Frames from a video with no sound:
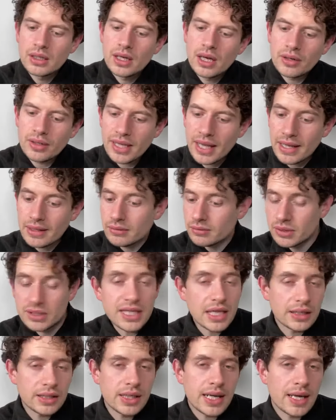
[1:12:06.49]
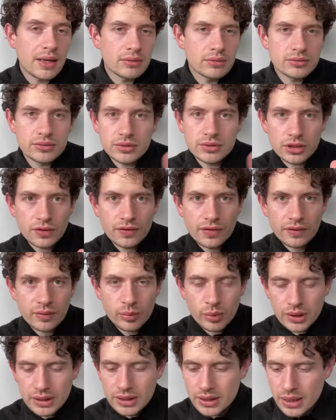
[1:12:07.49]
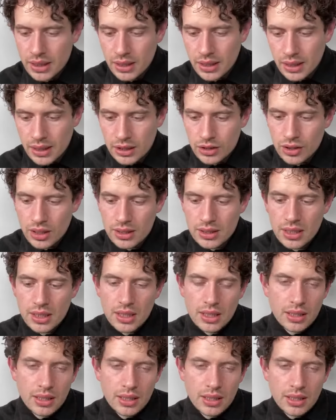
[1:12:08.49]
Okay, I can tell you now, it's just for everybody's interest.